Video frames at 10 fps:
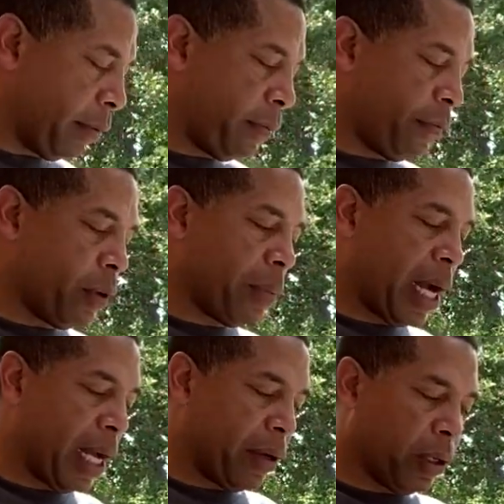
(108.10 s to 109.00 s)
for
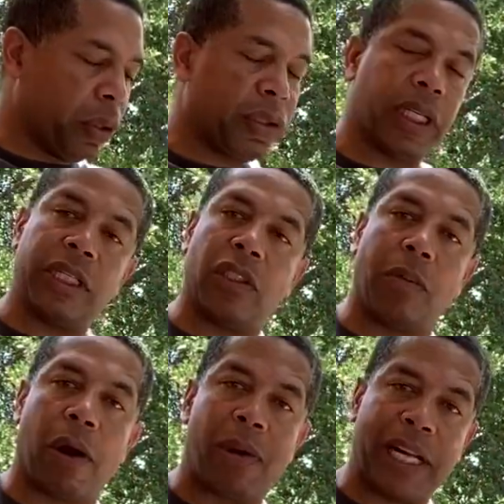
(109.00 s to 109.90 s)
my loose ends on
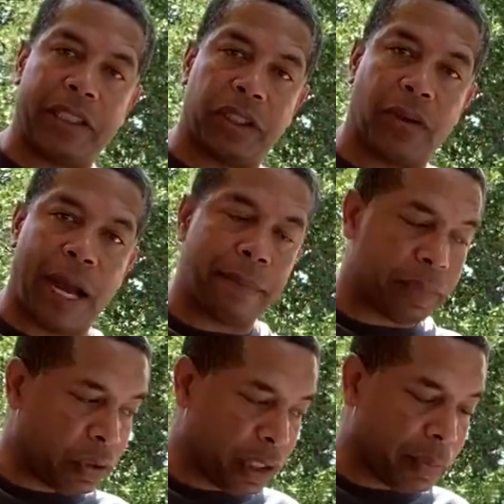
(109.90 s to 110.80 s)
my ratchet strap,
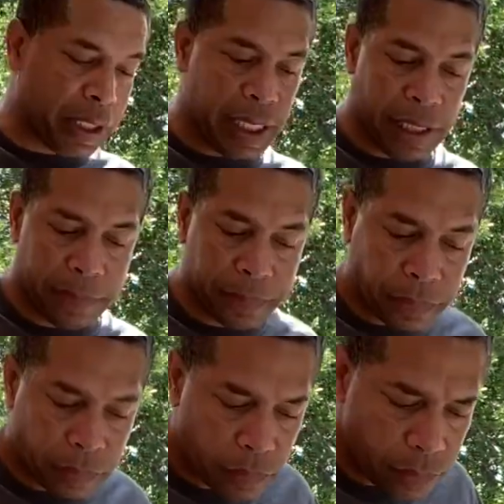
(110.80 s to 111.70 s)
which I'm going to need.
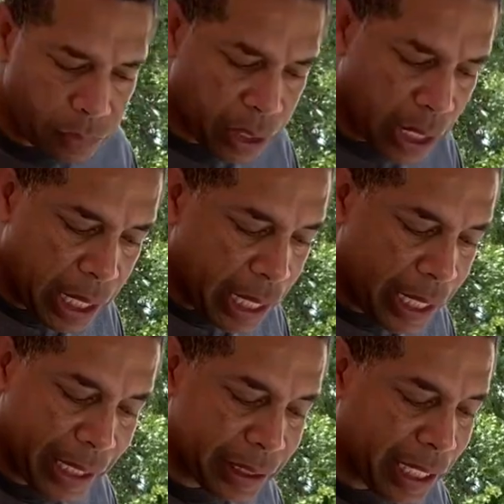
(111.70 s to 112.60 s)
And
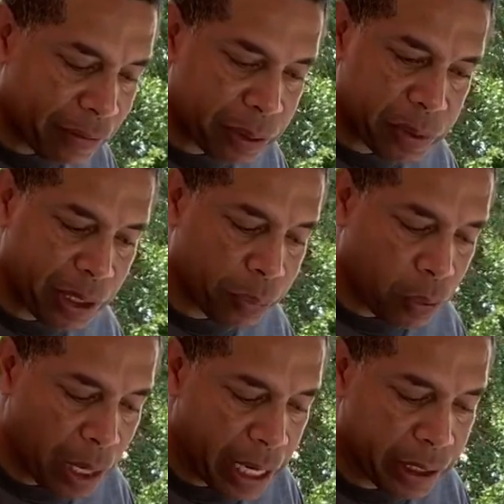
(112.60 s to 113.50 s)
then I just have some simple
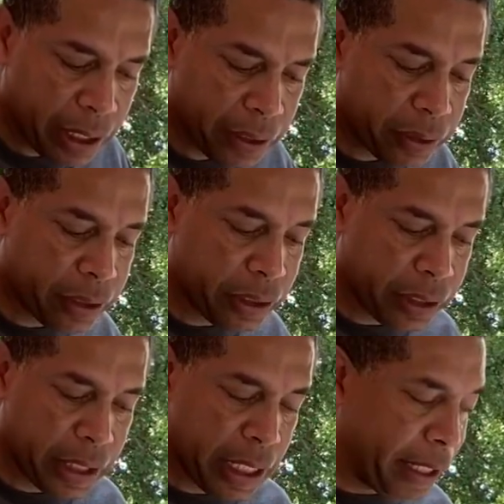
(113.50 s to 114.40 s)
wire cutters just to
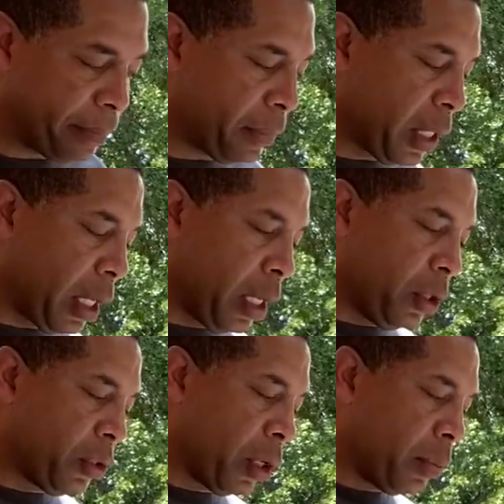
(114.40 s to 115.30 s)
cut it.
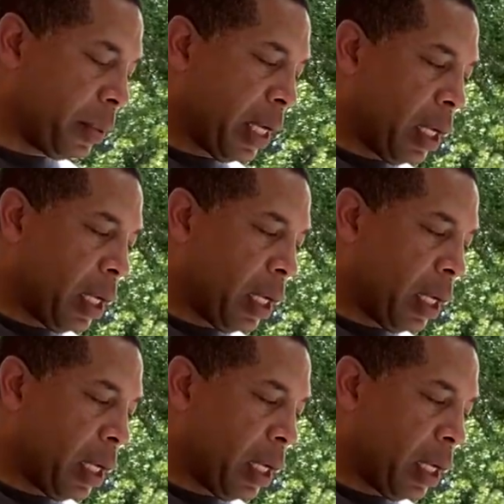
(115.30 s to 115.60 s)
So